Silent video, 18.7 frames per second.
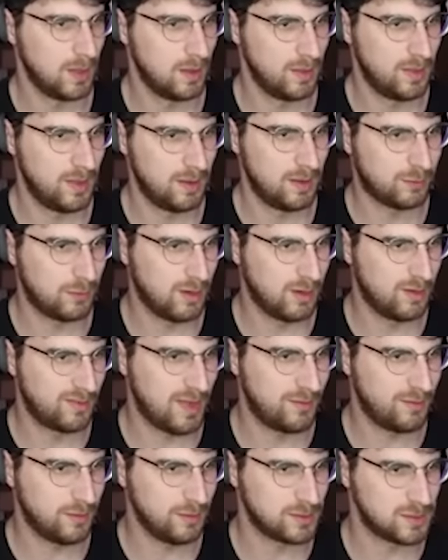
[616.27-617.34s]
The history of the
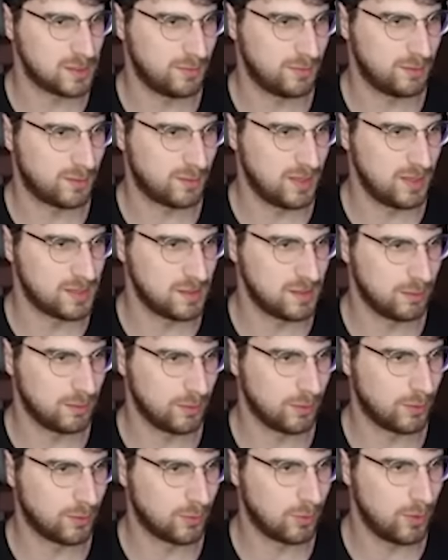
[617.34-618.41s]
evolution of a species or
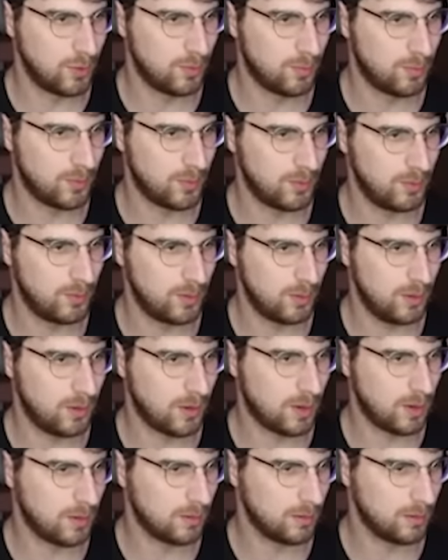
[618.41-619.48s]
a group.
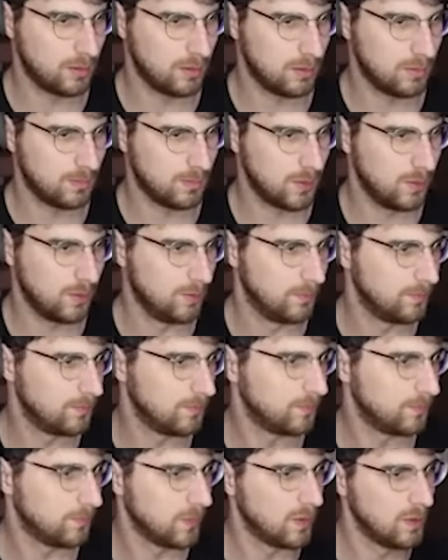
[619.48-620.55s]
Okay, cool.
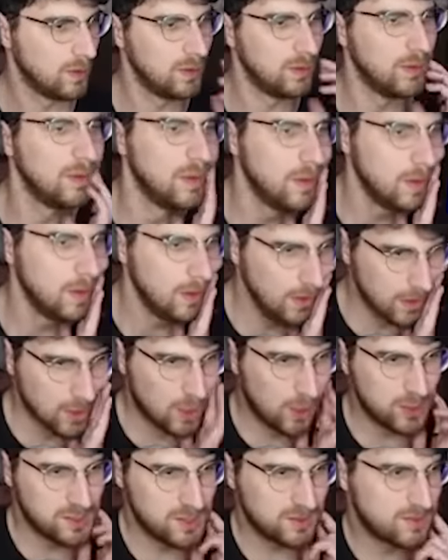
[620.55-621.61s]

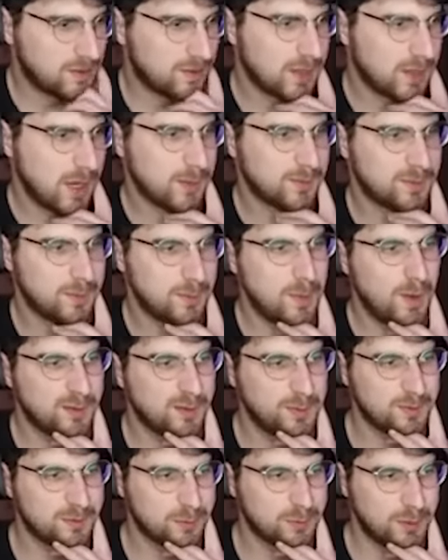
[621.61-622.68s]
Consciousness comes from
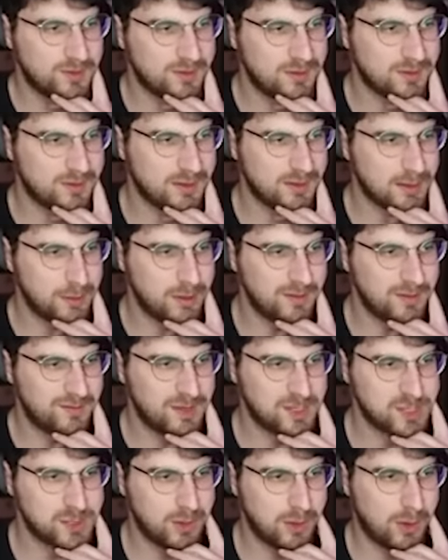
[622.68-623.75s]
multiple sources, including
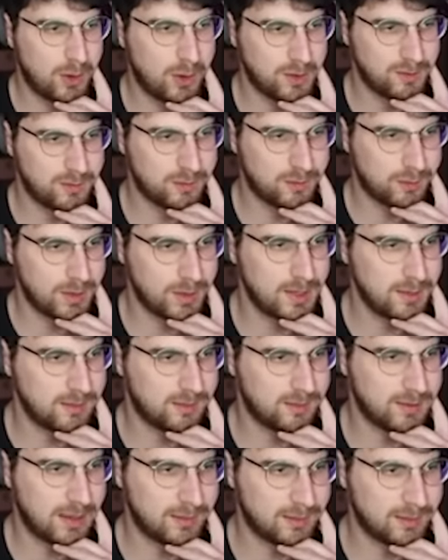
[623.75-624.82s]
visual, auditory,
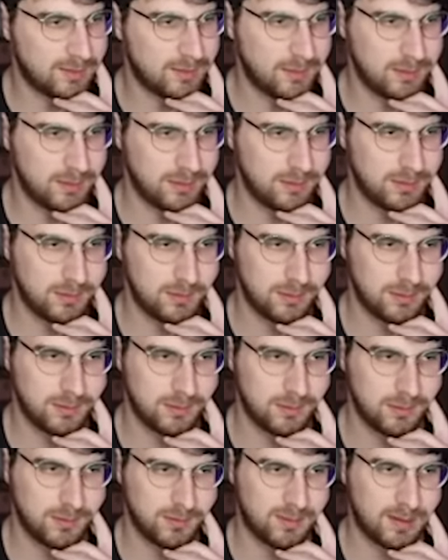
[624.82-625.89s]

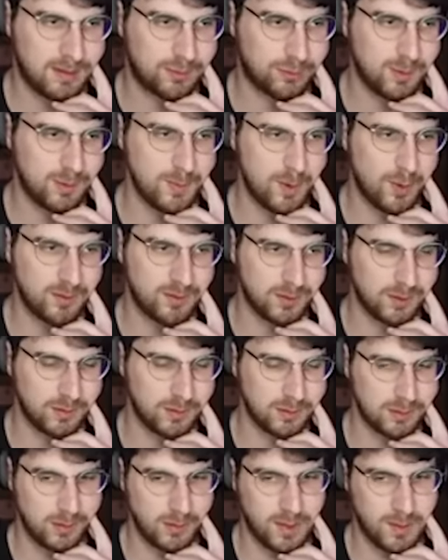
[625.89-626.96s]
sensory
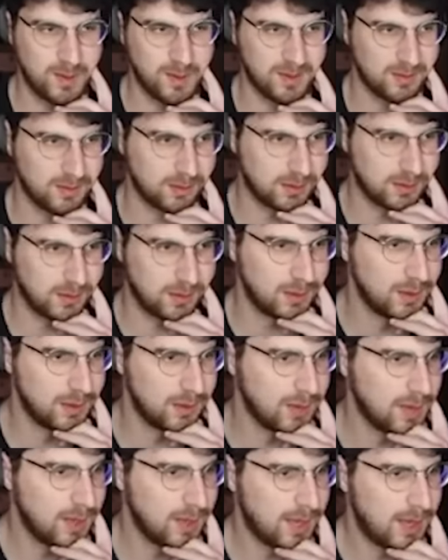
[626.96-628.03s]
motor. Oh, that makes sense. Okay.
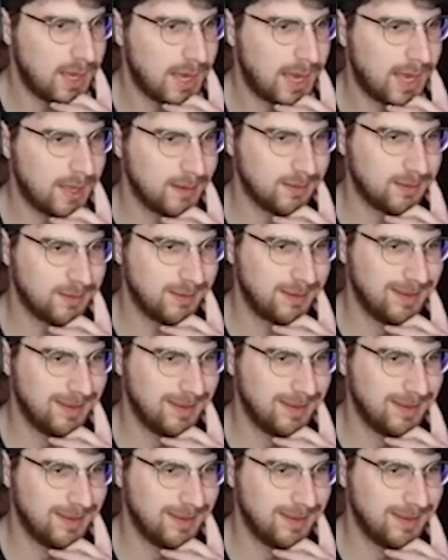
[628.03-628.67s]
And